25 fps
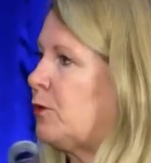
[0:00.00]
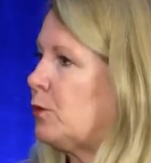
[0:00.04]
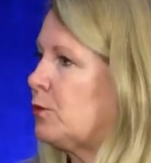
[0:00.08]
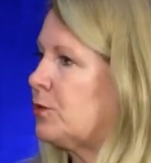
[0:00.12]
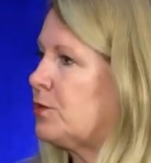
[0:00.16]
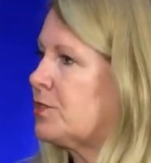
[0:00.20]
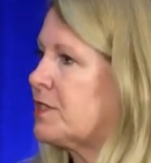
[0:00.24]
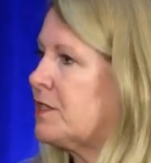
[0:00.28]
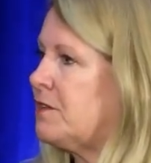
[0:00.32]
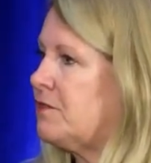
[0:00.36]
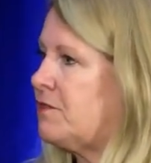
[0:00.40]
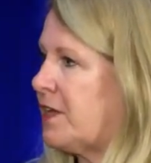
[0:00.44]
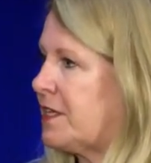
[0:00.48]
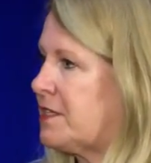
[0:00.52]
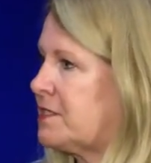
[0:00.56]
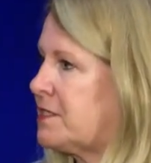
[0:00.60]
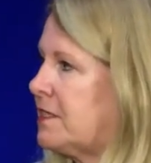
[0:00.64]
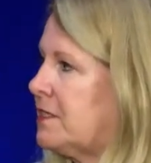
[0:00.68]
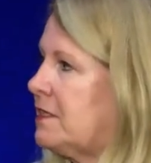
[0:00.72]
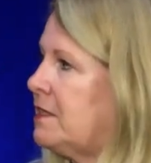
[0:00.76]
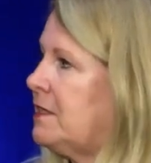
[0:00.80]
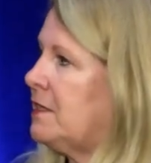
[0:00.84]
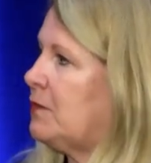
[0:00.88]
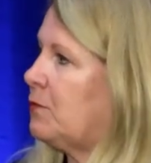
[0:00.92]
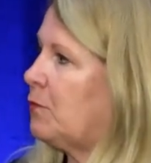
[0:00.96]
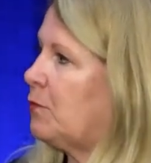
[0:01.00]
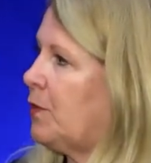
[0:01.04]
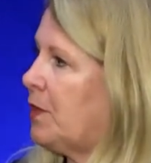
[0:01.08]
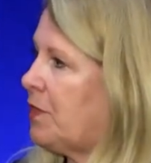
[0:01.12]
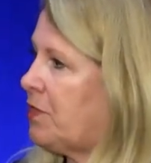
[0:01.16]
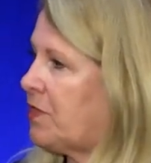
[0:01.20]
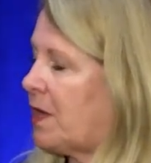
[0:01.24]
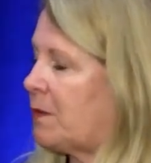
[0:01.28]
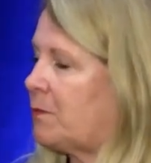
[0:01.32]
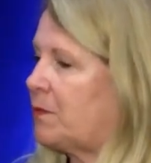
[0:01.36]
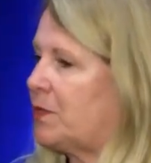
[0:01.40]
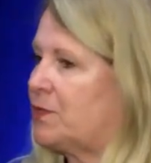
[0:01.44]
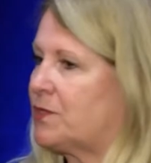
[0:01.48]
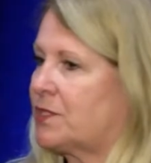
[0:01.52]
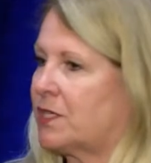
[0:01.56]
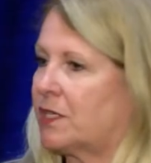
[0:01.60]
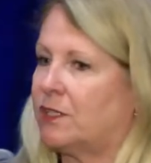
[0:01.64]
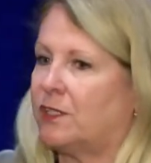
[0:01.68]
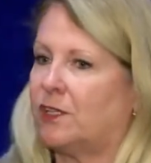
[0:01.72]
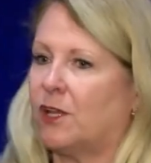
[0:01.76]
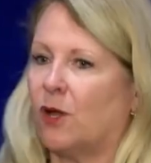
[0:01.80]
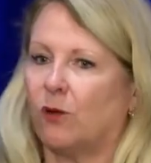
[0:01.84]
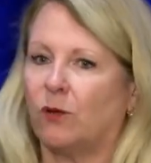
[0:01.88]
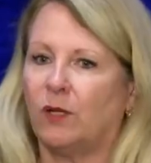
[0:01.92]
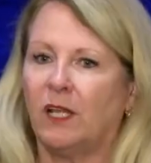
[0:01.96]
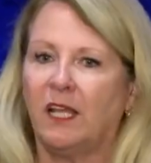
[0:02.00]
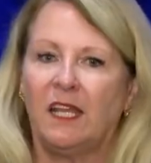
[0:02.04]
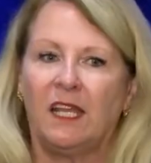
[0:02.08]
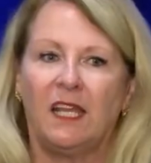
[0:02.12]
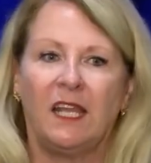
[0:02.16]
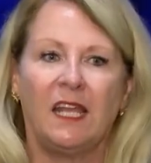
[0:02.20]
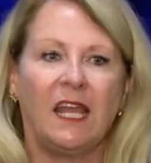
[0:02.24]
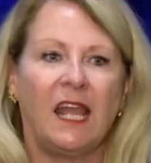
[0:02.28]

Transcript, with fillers: holders invested in, with them using a note,